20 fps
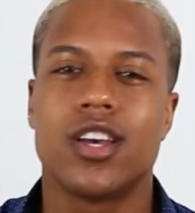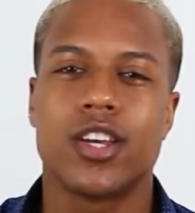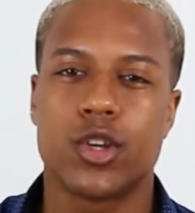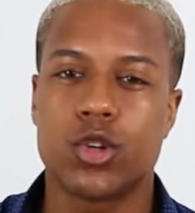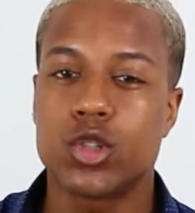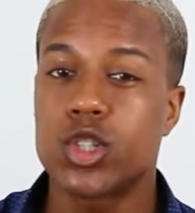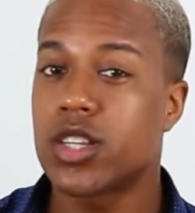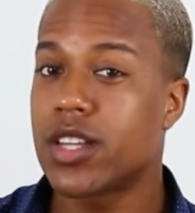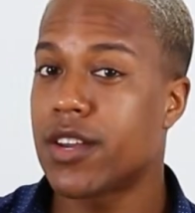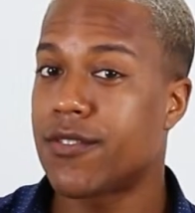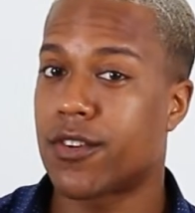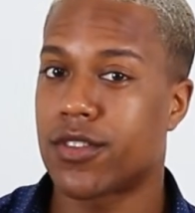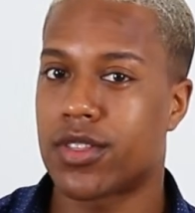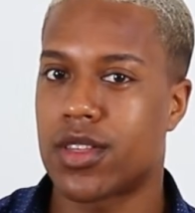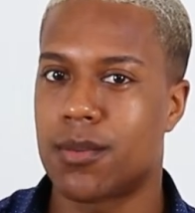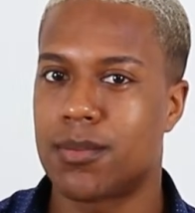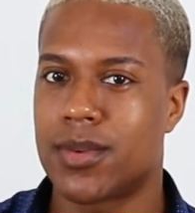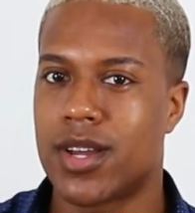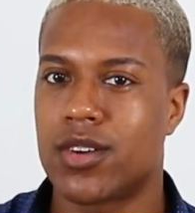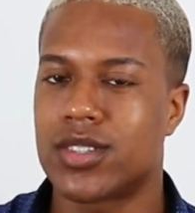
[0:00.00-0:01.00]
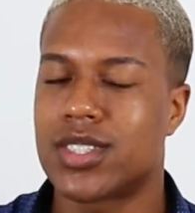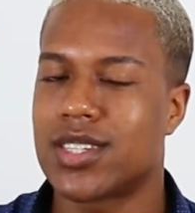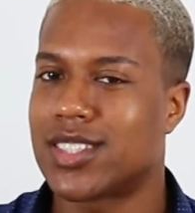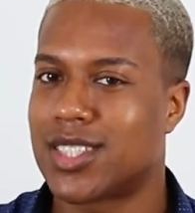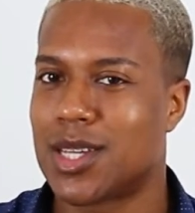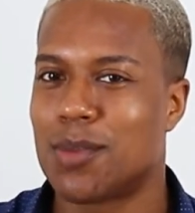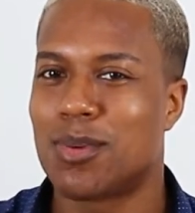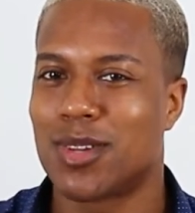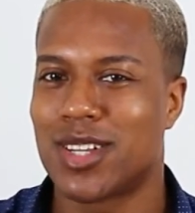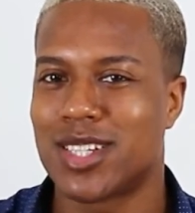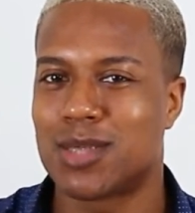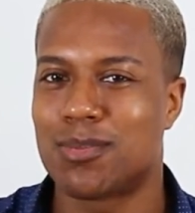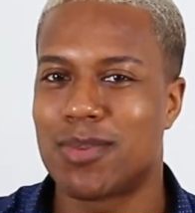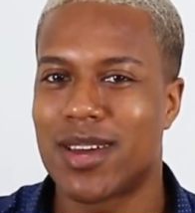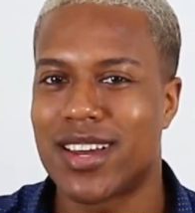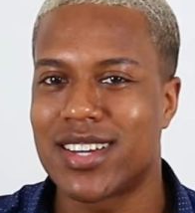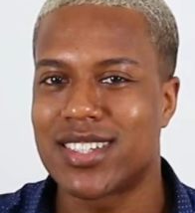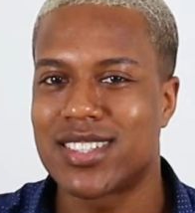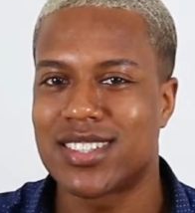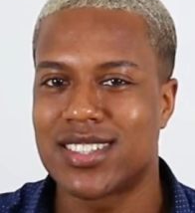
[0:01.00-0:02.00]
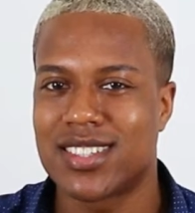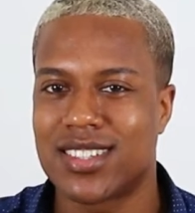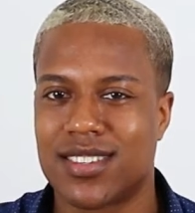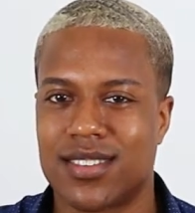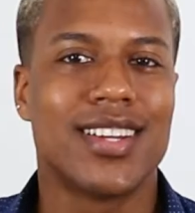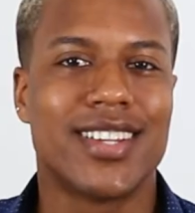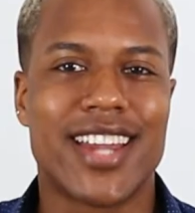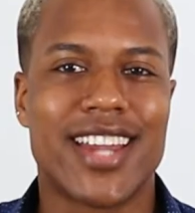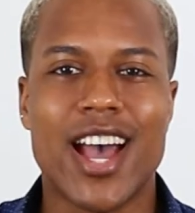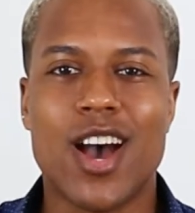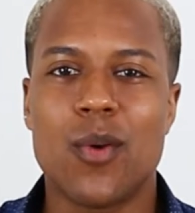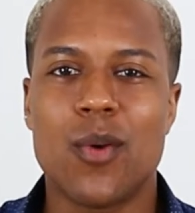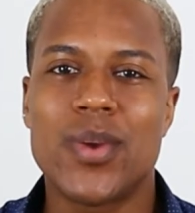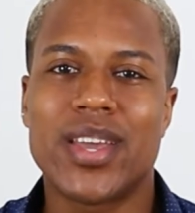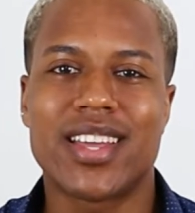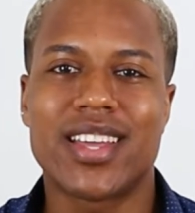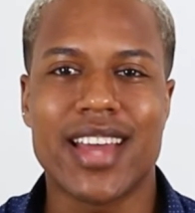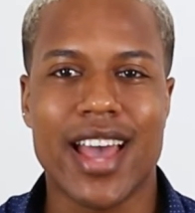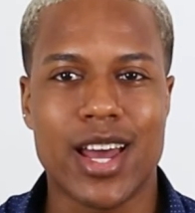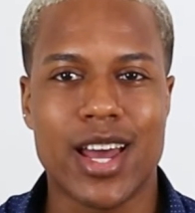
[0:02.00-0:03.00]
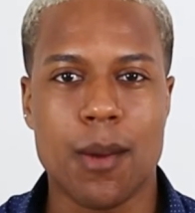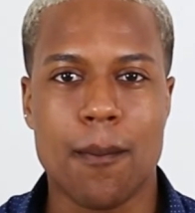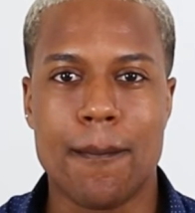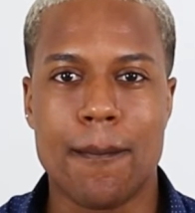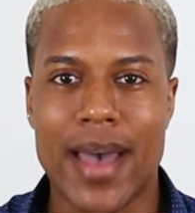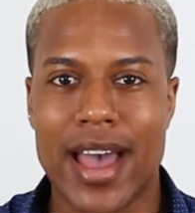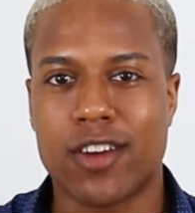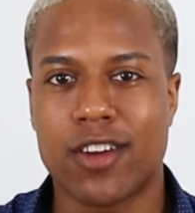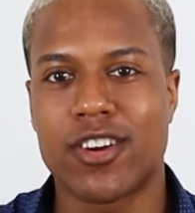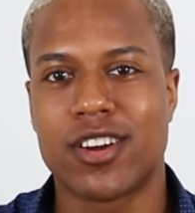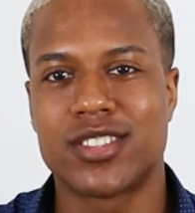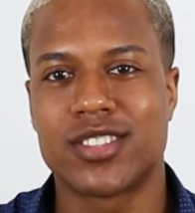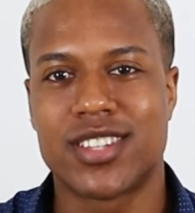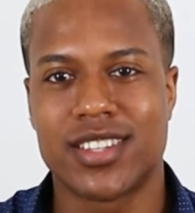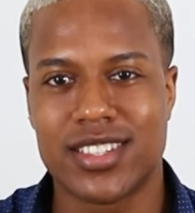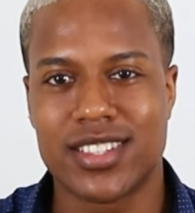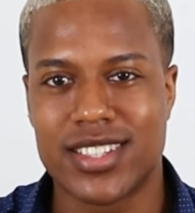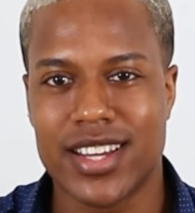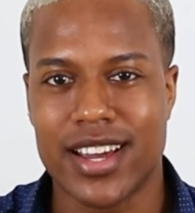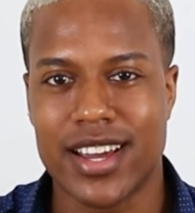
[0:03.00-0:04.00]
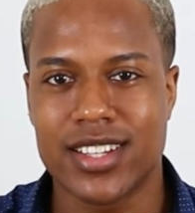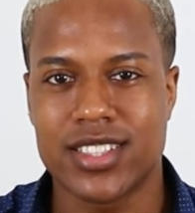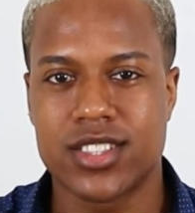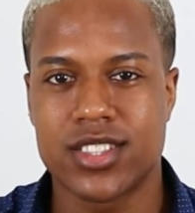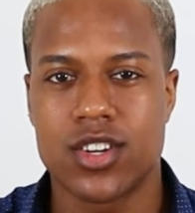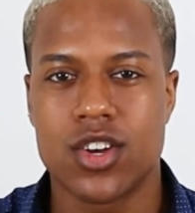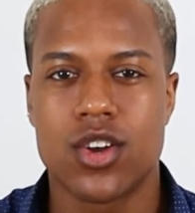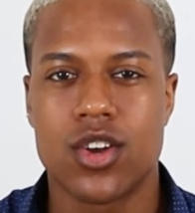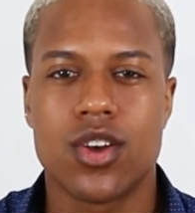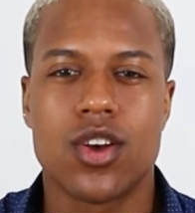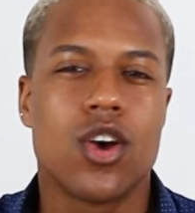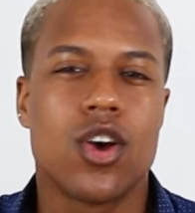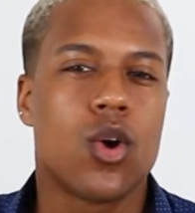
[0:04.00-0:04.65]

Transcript: Usually for thumbnails, simple is best. Now we can add a background to the text.